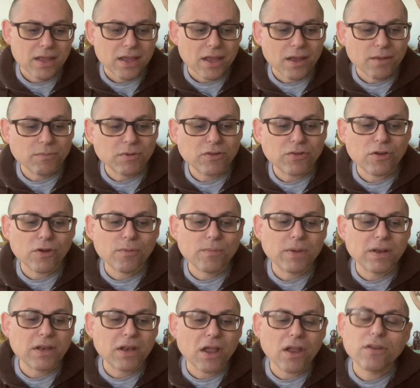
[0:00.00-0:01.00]
I'm
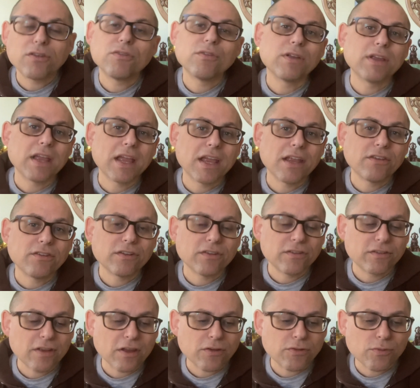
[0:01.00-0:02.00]
determined not to engage in
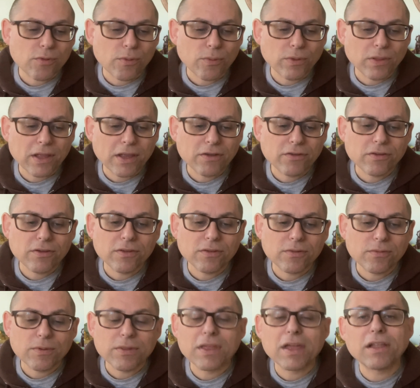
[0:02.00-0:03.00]
sexual
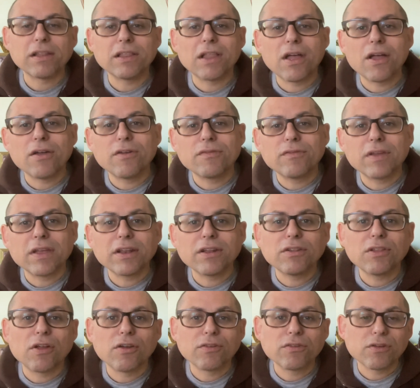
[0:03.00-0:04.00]
relations without love and a
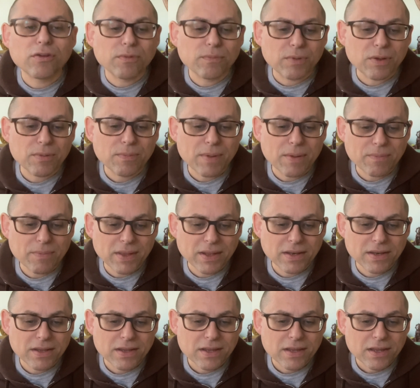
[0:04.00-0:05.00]
long-term commitment.
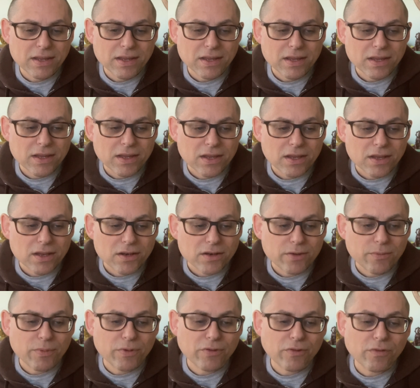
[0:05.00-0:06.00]

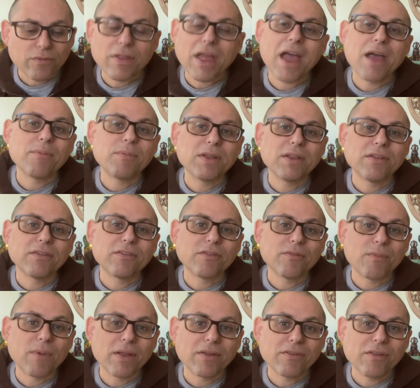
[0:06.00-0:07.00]
To preserve the happiness
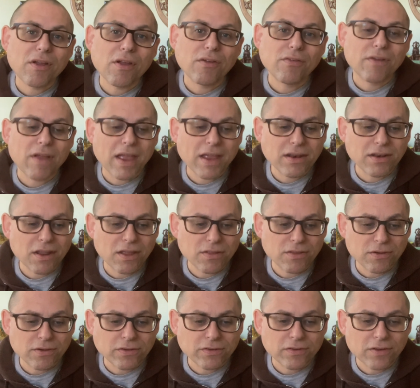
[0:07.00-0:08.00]
of myself and
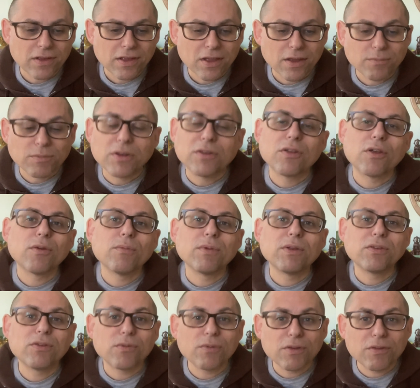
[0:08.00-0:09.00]
others, I'm
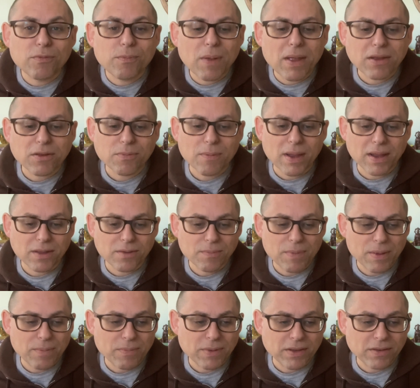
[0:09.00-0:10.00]
determined to respect my
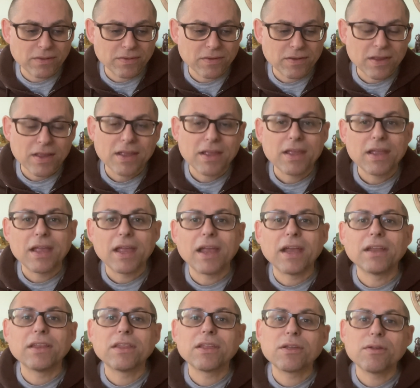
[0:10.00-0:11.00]
commitments
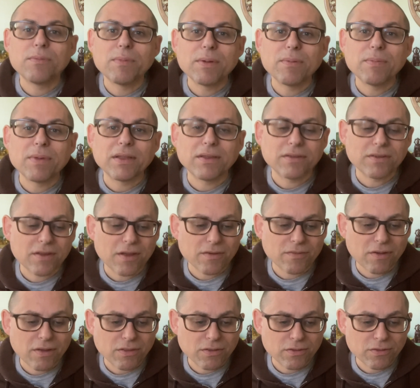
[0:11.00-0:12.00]
and the commitments
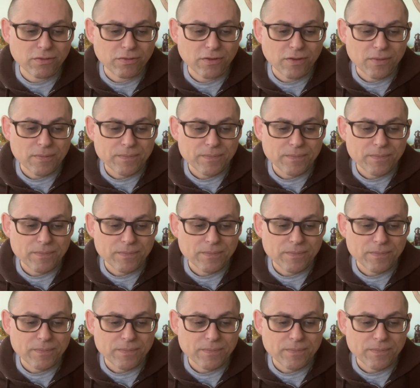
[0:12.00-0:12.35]
of others.